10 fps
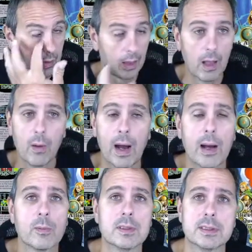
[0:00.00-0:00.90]
Oh, I
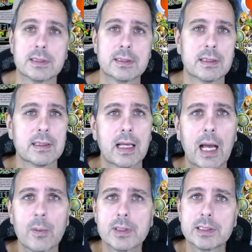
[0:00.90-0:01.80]
was
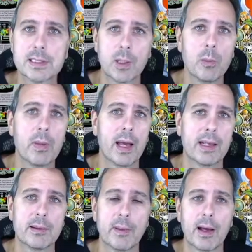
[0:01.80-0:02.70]
so
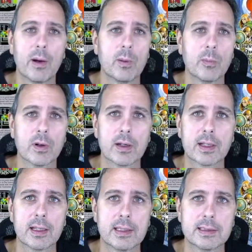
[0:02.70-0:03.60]
bad about
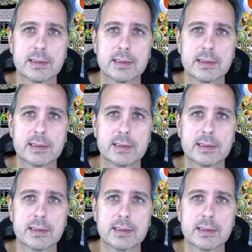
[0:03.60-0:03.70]
homework. I